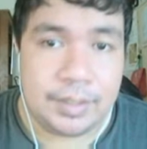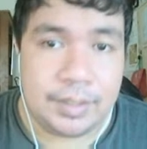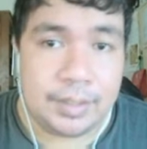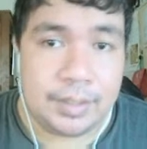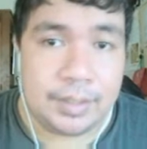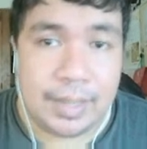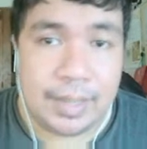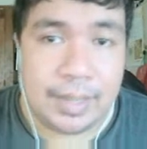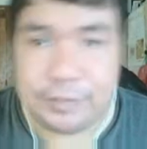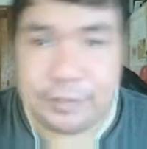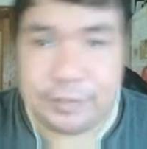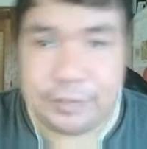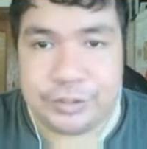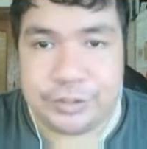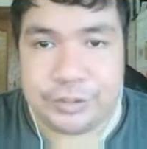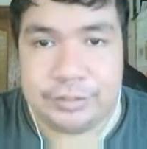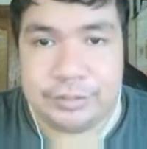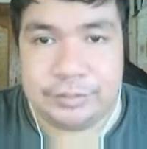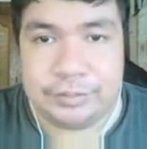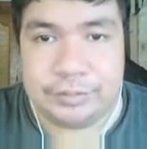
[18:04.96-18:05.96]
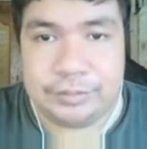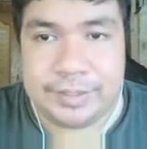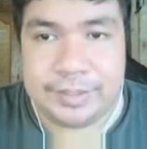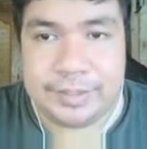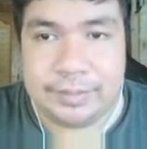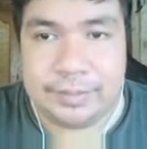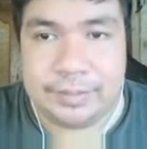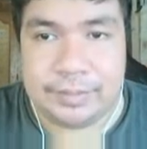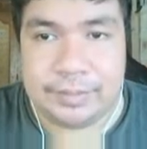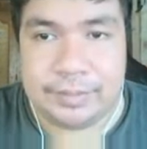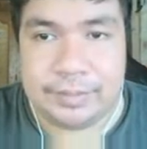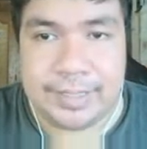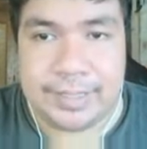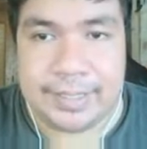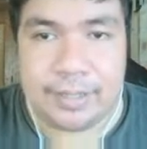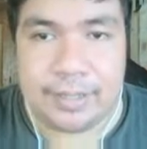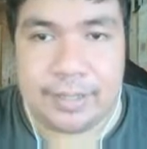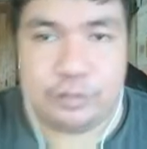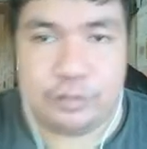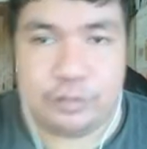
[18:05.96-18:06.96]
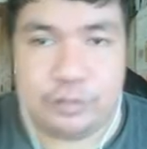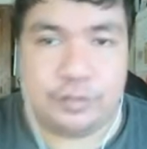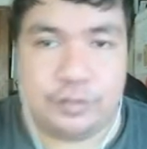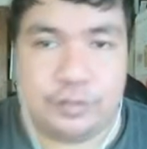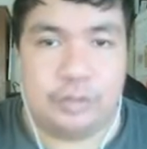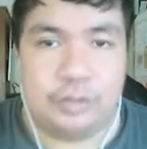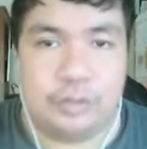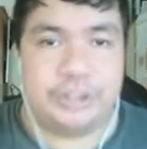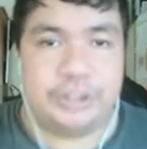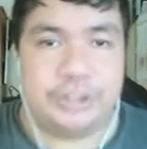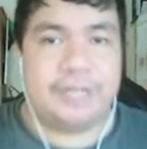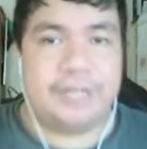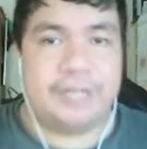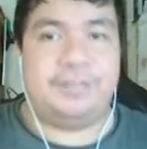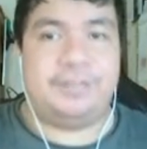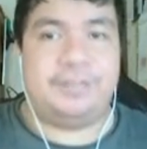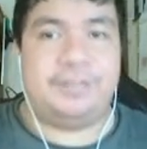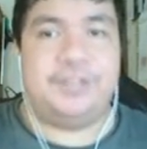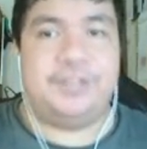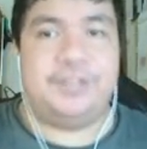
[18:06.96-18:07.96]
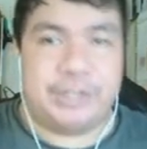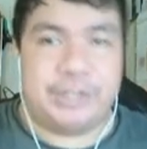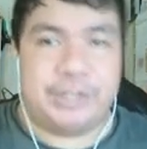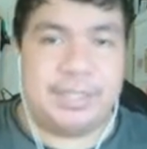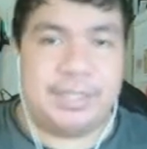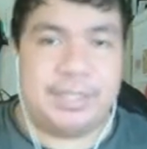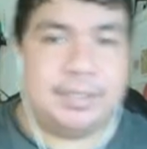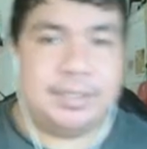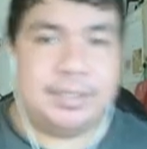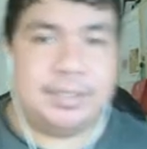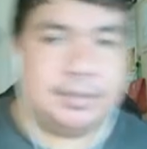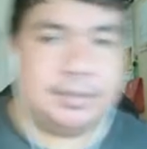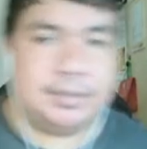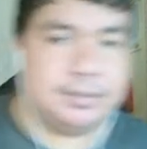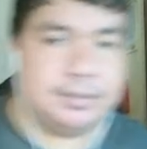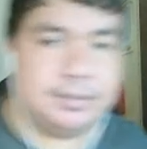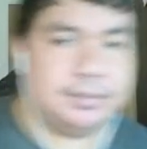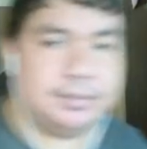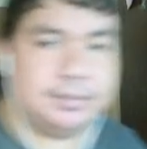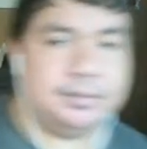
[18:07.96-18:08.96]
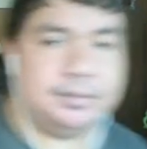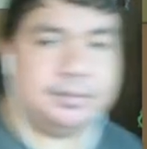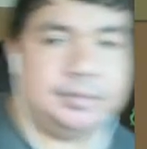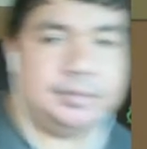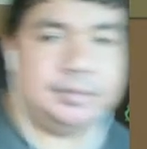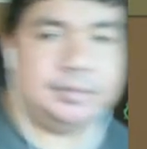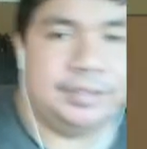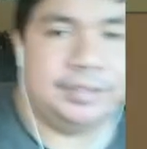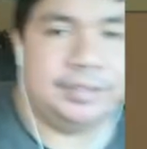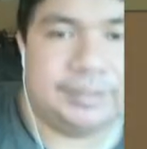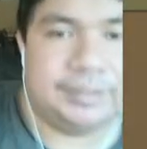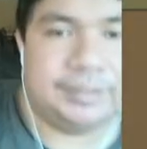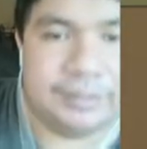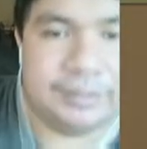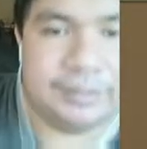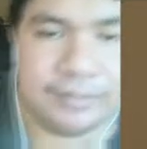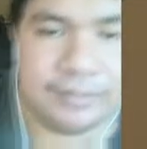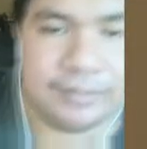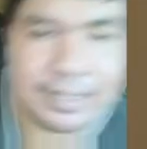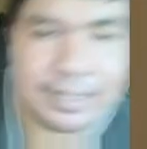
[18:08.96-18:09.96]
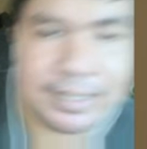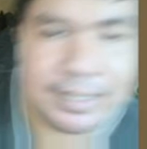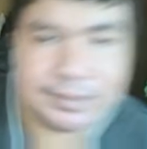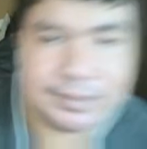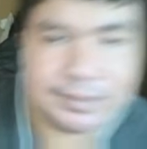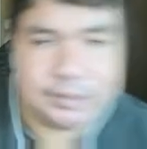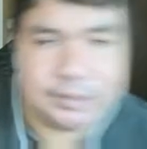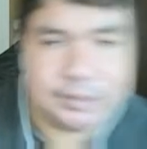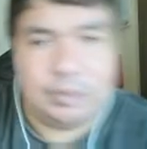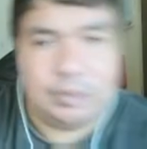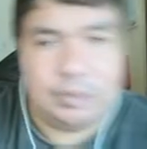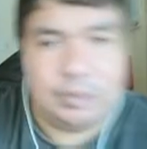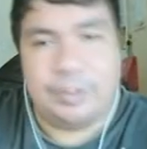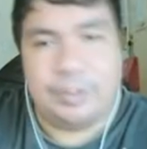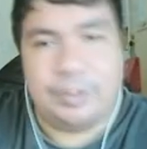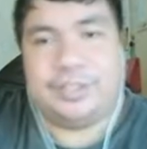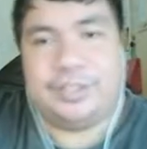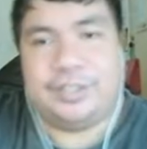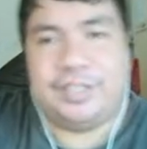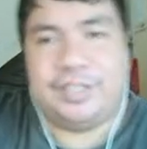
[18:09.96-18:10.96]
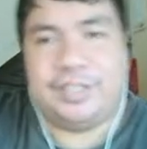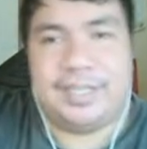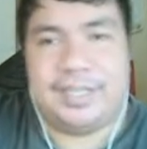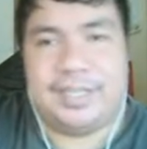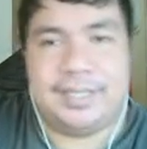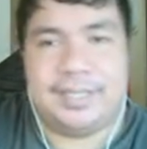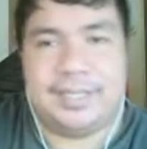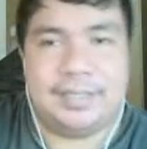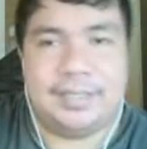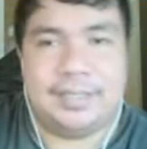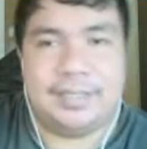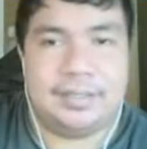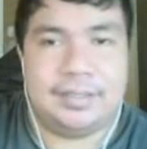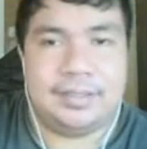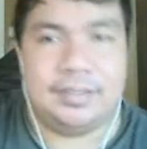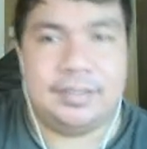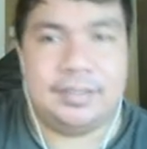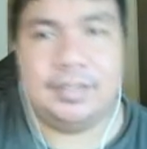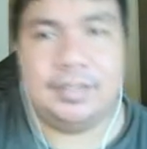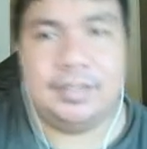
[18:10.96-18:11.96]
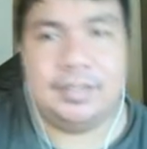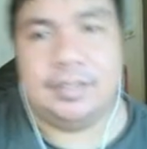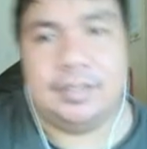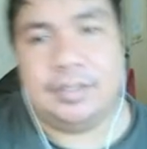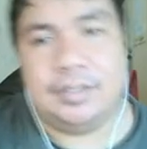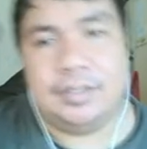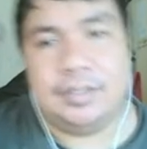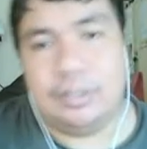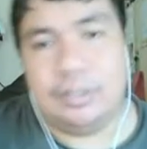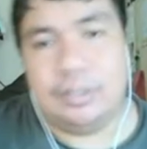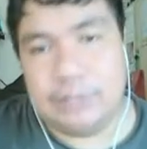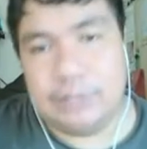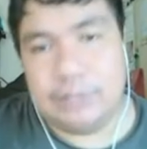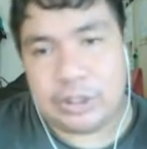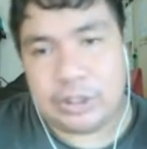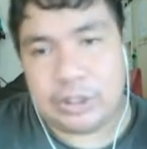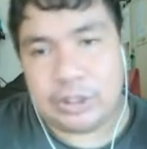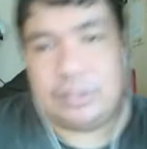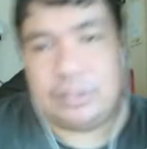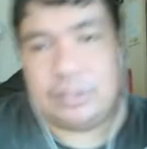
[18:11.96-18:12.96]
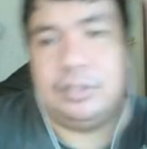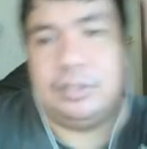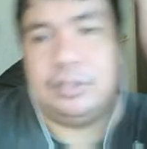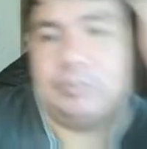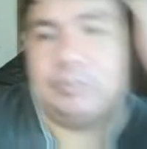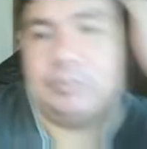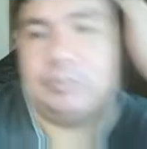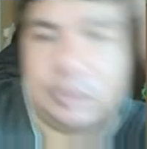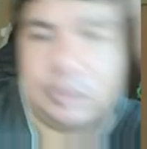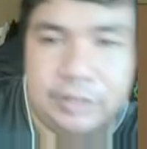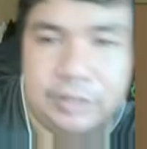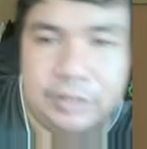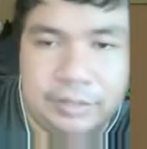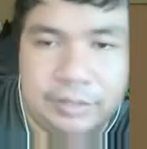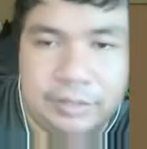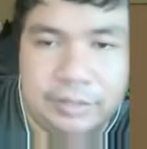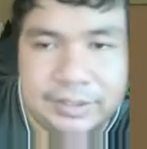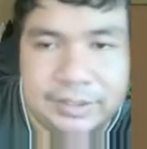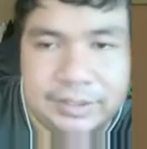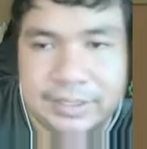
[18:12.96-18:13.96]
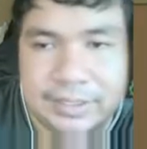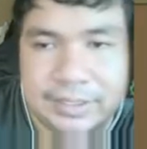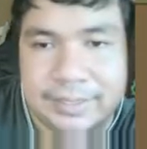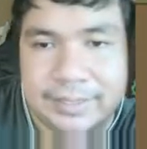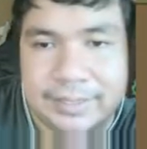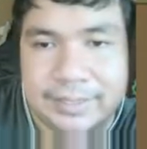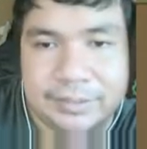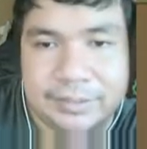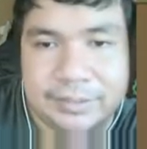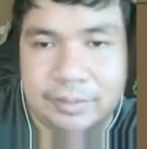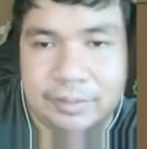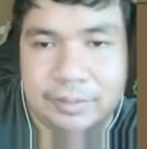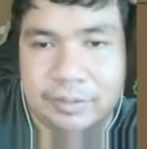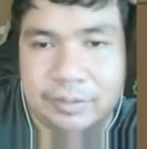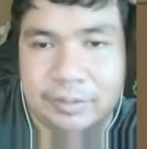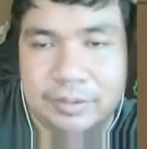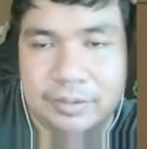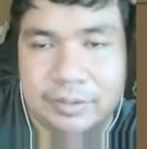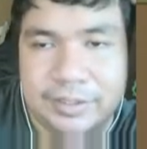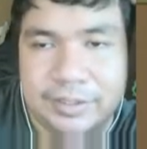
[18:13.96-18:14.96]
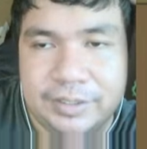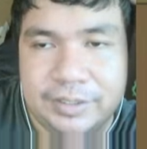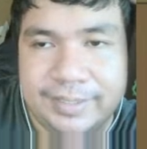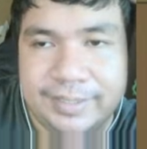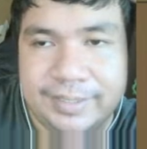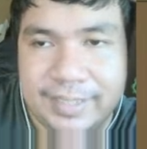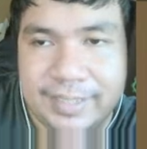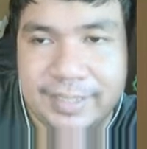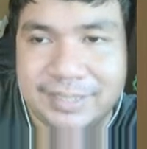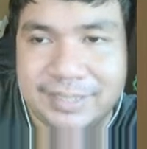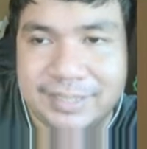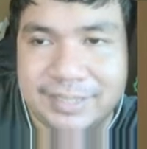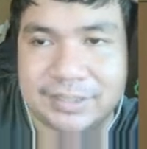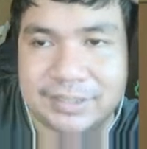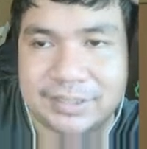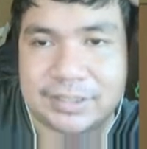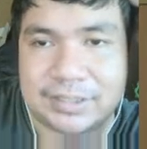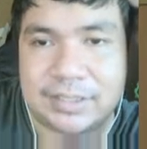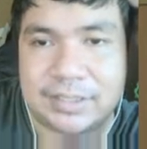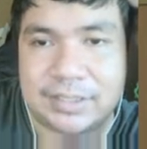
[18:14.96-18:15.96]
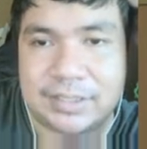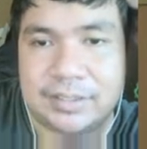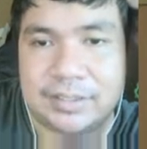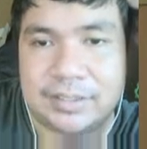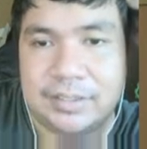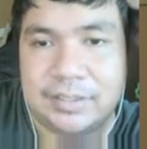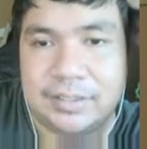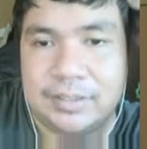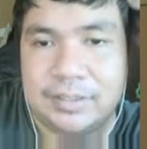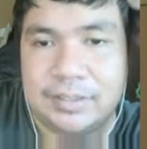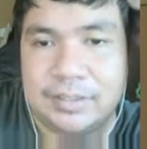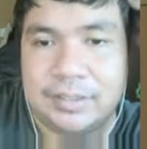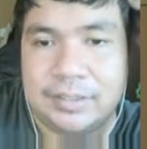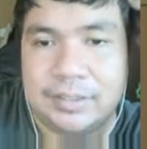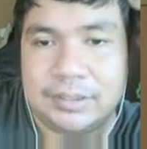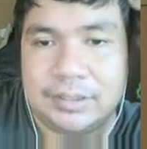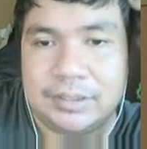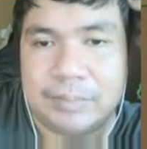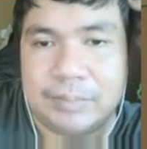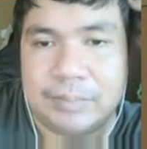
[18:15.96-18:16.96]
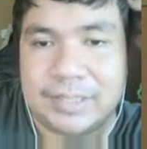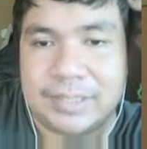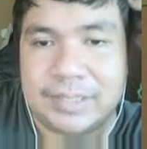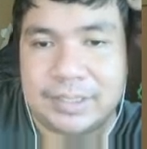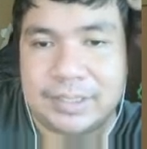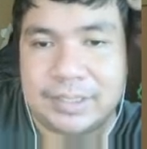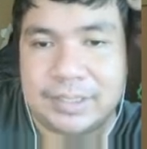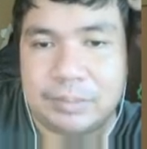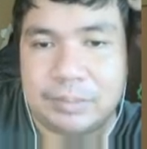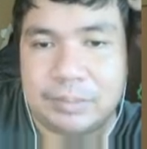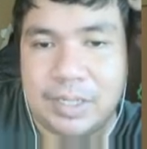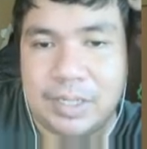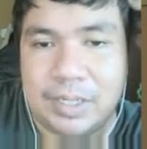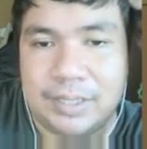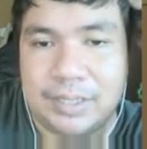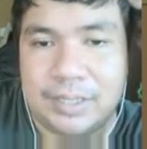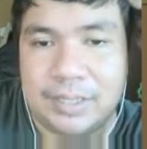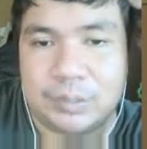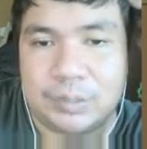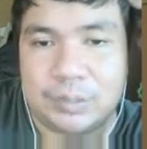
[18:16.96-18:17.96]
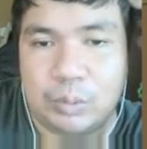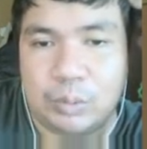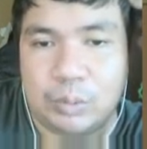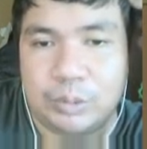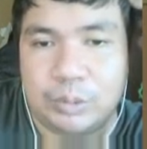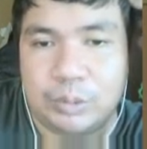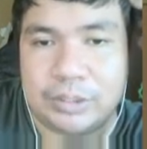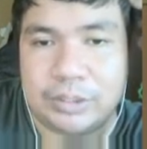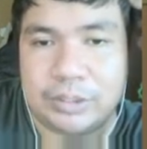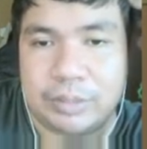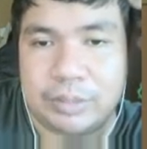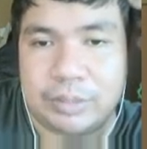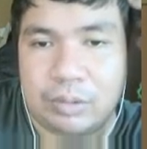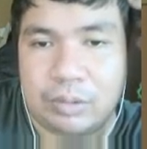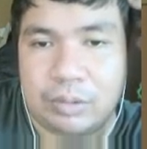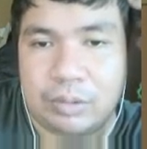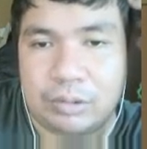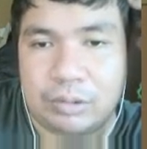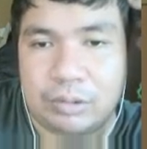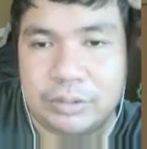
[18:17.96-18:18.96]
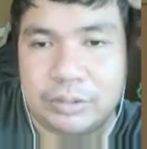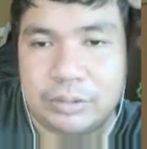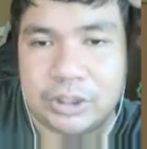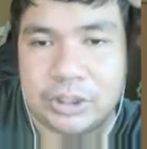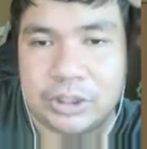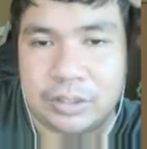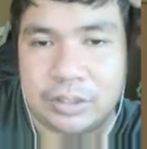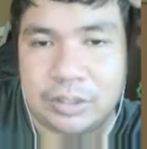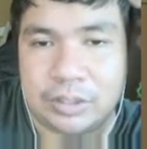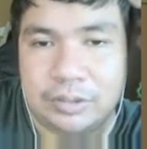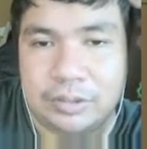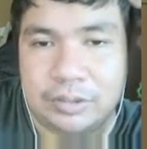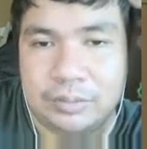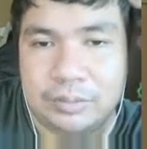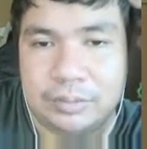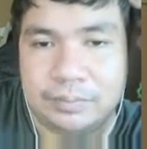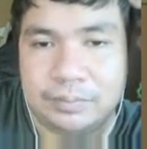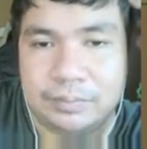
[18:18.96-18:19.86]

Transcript: after you get out of Oceanic Future, you are still going to need orichalcum, although in this case you are going to need less. Space Age Mars will also require orichalcum.